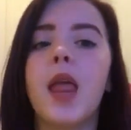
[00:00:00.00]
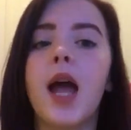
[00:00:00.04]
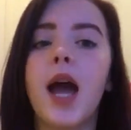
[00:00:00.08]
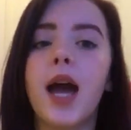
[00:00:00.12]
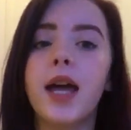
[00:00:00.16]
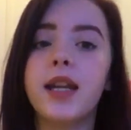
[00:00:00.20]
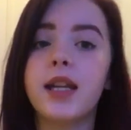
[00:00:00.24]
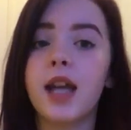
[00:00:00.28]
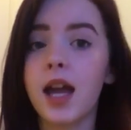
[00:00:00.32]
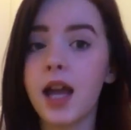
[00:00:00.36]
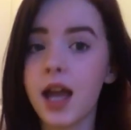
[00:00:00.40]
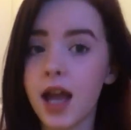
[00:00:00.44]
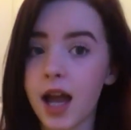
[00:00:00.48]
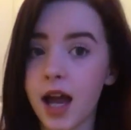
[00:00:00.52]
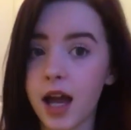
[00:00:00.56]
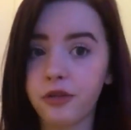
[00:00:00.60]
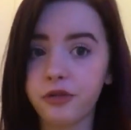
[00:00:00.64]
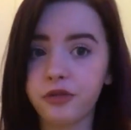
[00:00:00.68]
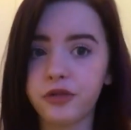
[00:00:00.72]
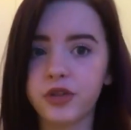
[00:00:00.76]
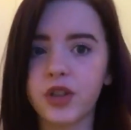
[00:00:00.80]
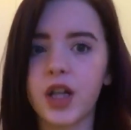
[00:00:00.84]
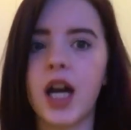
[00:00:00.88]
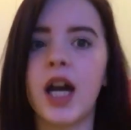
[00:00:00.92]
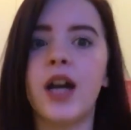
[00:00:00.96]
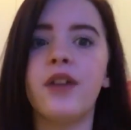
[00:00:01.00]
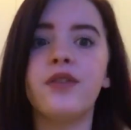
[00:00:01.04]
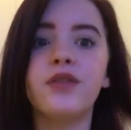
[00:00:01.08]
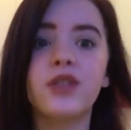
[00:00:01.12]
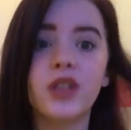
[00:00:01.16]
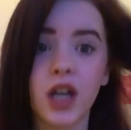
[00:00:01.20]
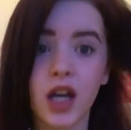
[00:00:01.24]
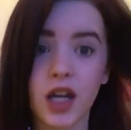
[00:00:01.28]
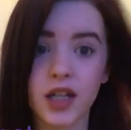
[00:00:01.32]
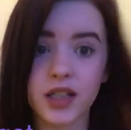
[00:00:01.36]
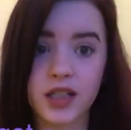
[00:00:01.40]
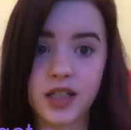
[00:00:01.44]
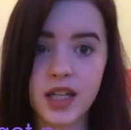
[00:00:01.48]
and I have, I've
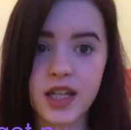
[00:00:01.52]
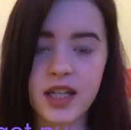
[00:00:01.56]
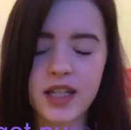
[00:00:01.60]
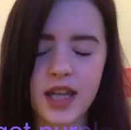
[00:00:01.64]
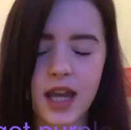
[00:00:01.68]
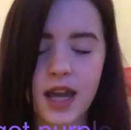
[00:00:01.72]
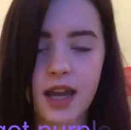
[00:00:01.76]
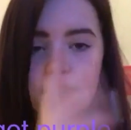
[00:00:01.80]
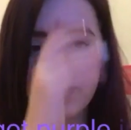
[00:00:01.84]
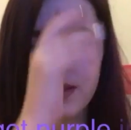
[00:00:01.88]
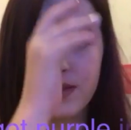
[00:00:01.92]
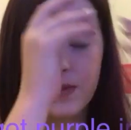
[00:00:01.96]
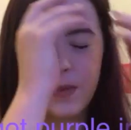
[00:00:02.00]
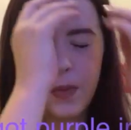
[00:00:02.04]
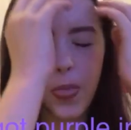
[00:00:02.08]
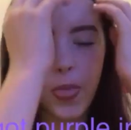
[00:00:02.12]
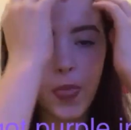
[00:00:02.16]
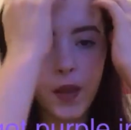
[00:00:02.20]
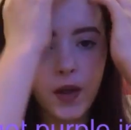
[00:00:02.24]
dyed it yes.